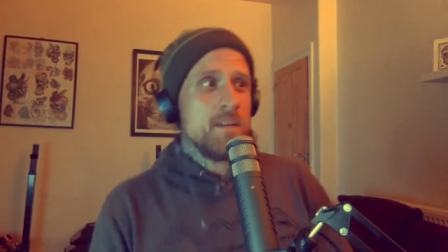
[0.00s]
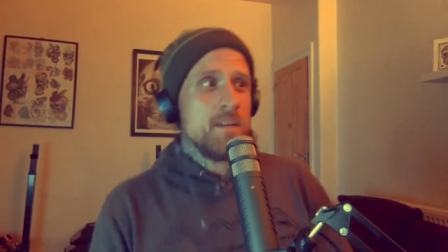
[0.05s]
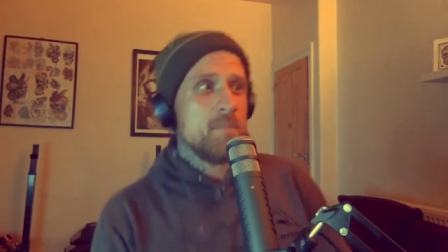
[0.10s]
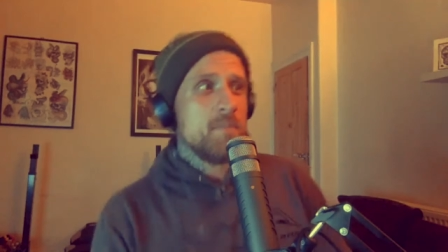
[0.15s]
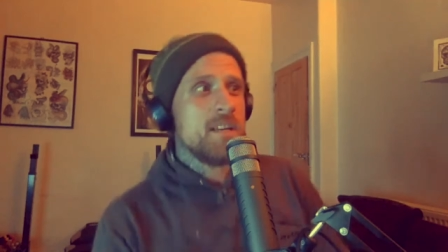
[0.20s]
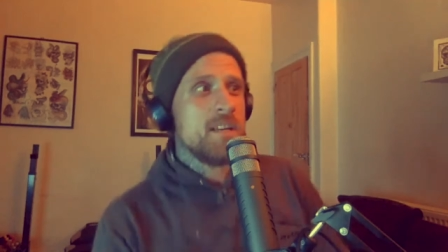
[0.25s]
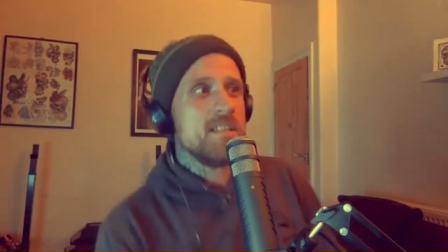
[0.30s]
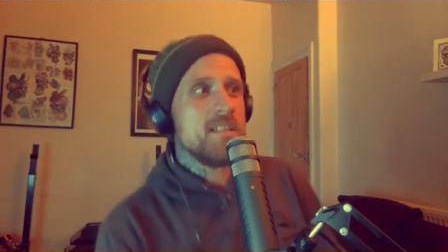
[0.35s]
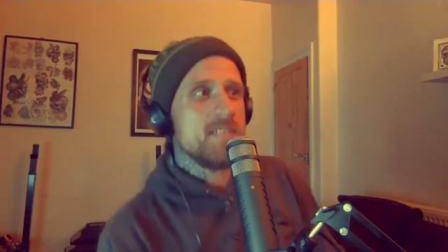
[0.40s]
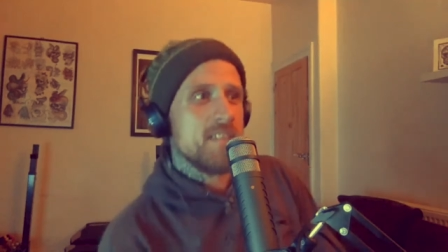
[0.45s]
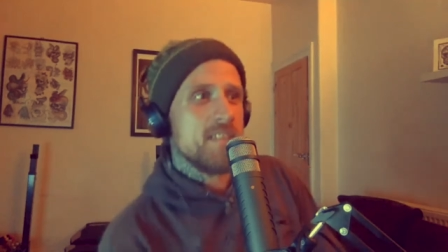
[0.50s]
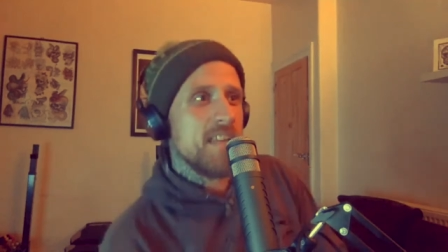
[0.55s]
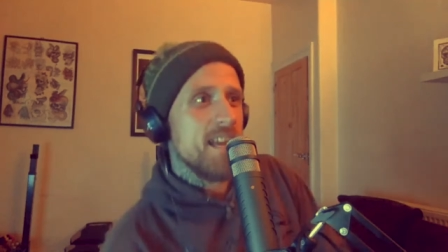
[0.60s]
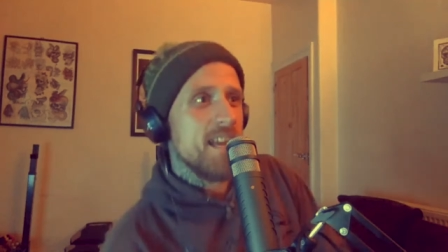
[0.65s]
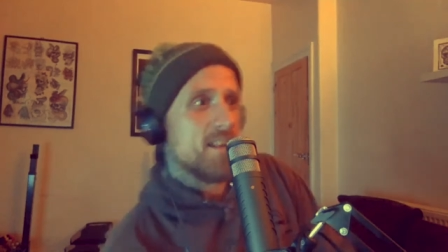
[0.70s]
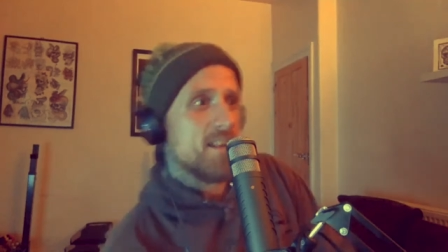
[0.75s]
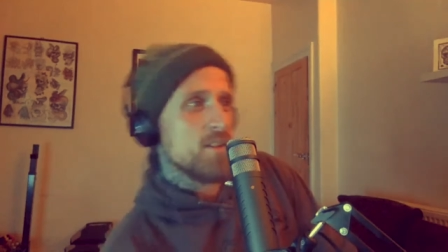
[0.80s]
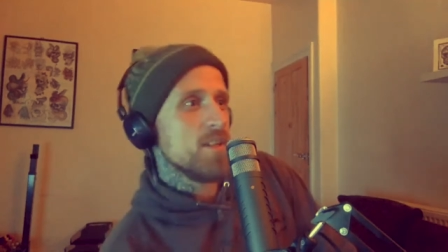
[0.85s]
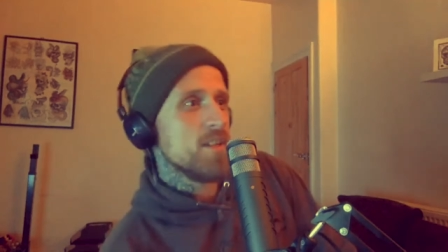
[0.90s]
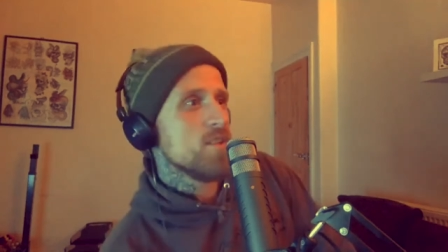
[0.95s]
because to
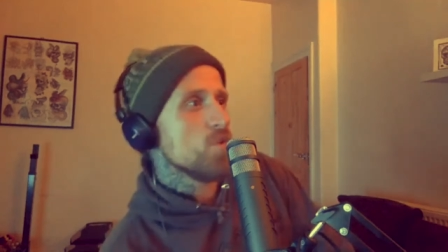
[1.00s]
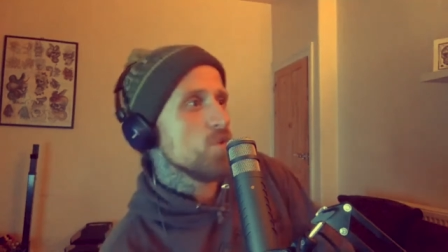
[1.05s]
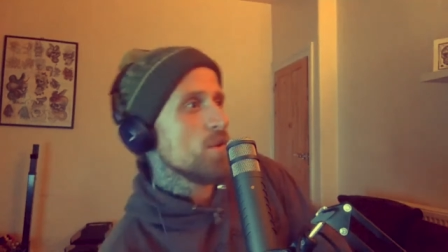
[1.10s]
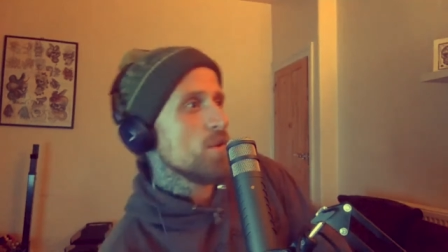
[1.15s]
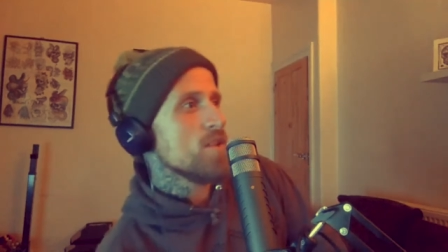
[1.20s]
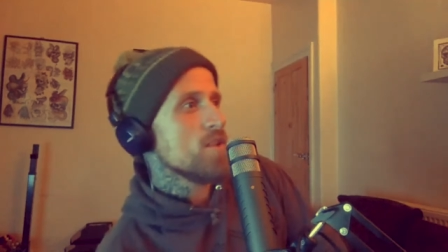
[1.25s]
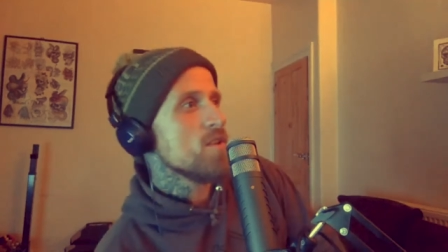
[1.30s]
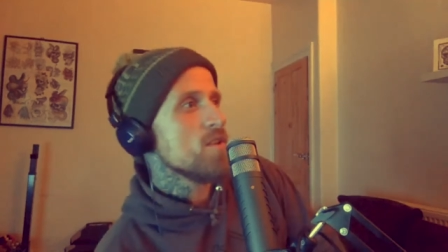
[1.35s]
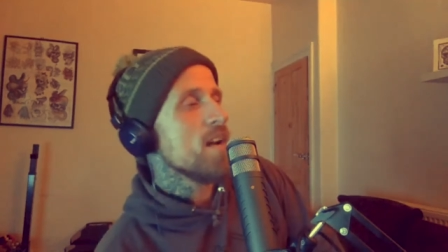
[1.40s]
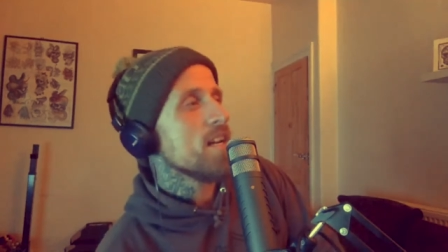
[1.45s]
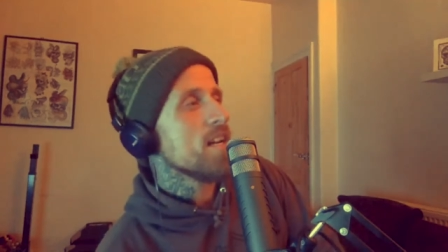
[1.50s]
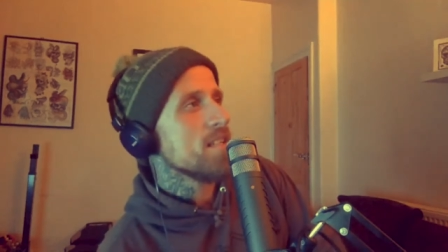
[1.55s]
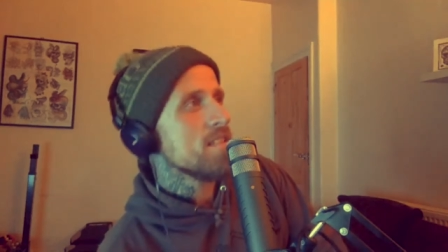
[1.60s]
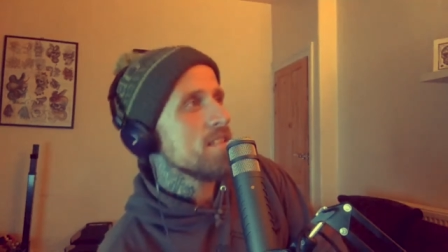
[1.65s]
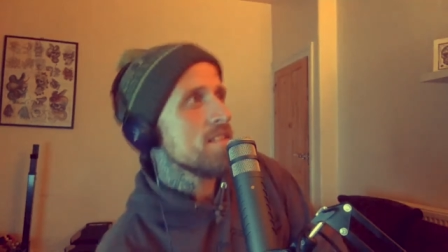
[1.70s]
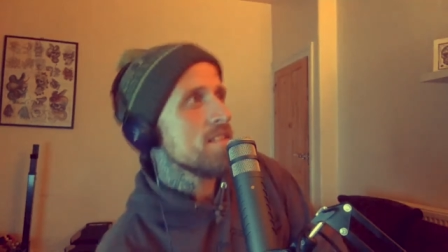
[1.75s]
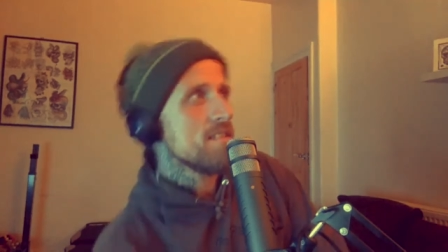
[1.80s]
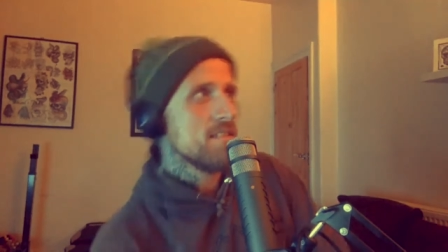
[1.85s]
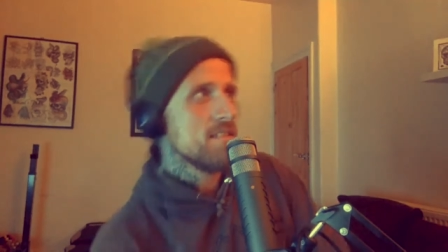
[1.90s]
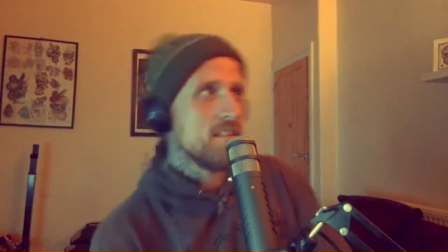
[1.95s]
get good at drawing
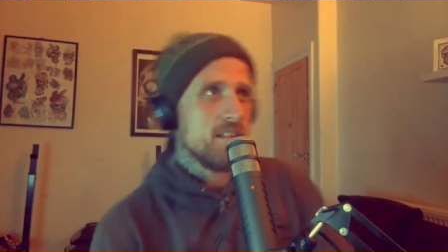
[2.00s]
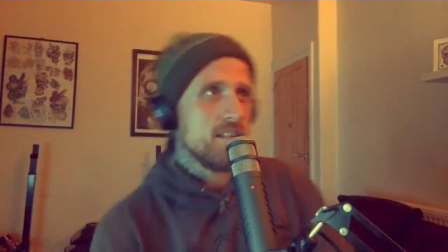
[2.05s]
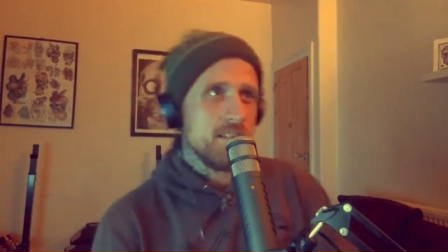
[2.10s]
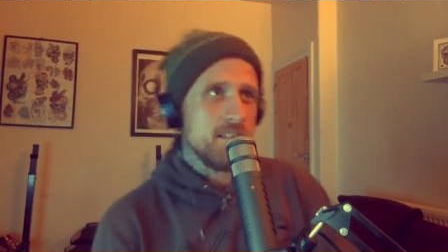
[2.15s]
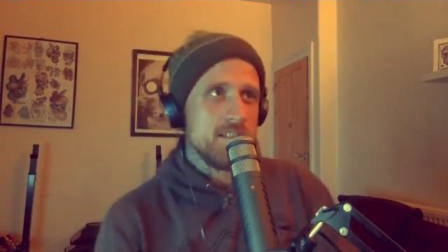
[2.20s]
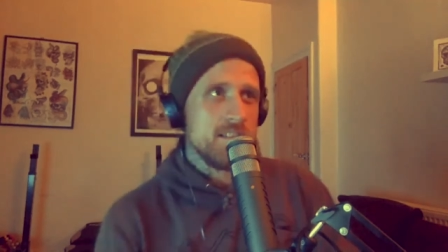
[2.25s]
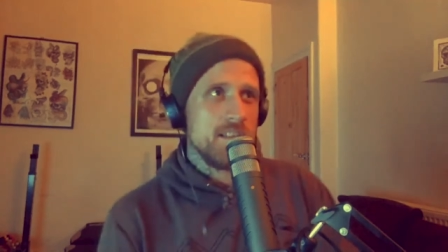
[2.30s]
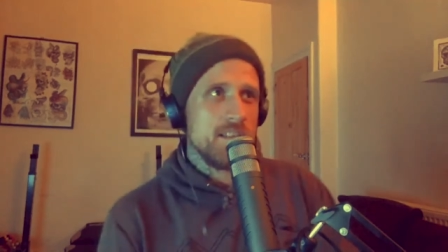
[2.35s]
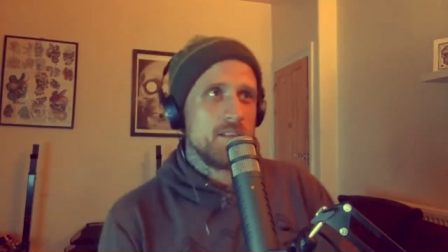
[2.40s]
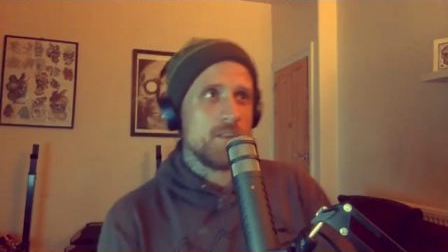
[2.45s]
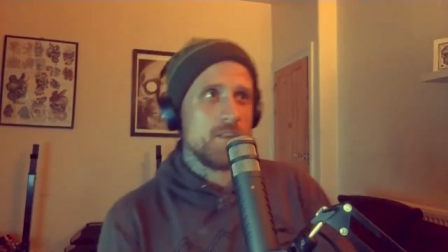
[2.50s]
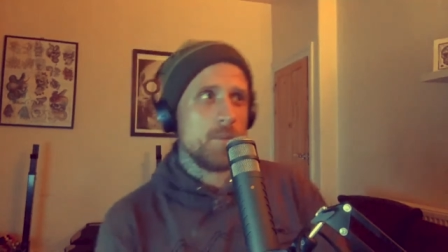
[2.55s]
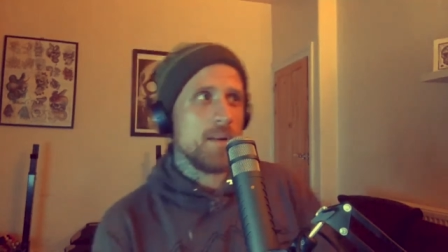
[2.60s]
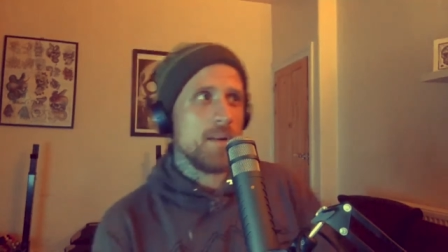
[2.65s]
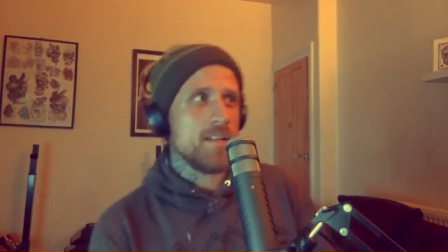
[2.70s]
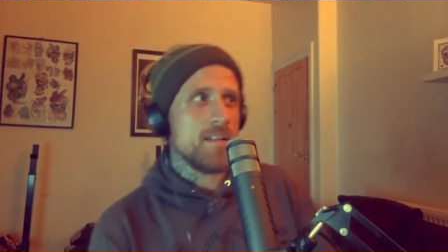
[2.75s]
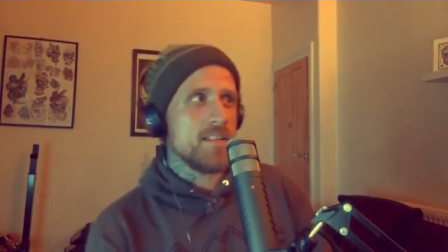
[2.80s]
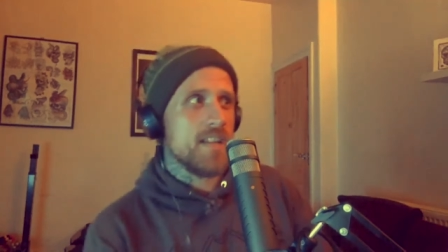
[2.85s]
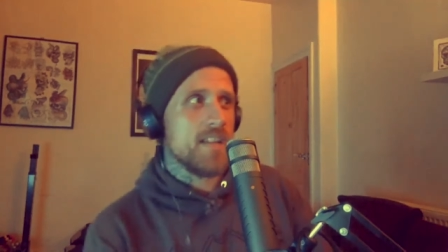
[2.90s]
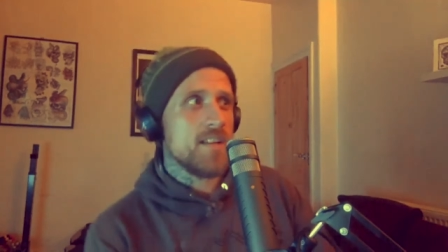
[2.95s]
dragons, the only
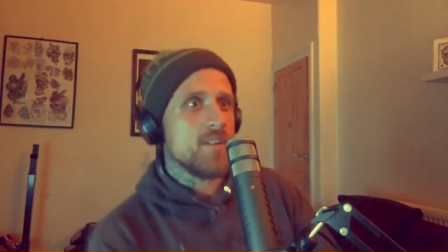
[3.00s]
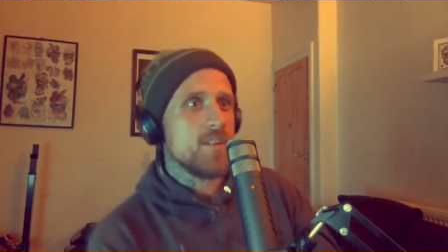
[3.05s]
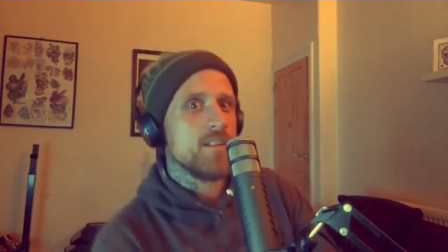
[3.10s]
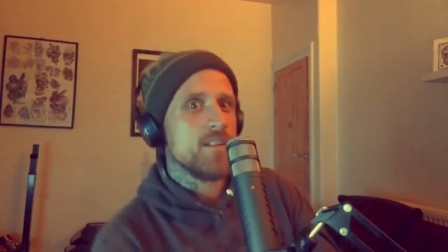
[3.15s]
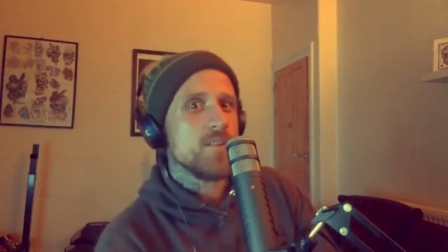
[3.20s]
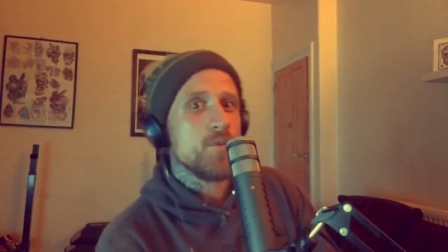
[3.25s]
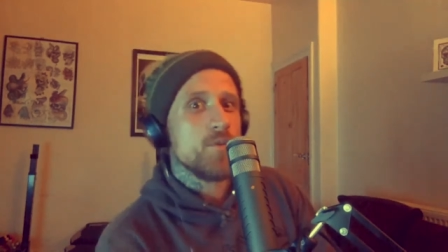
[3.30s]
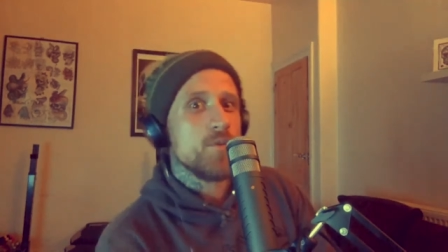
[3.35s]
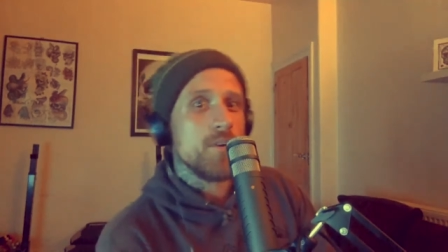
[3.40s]
way to get good at drawing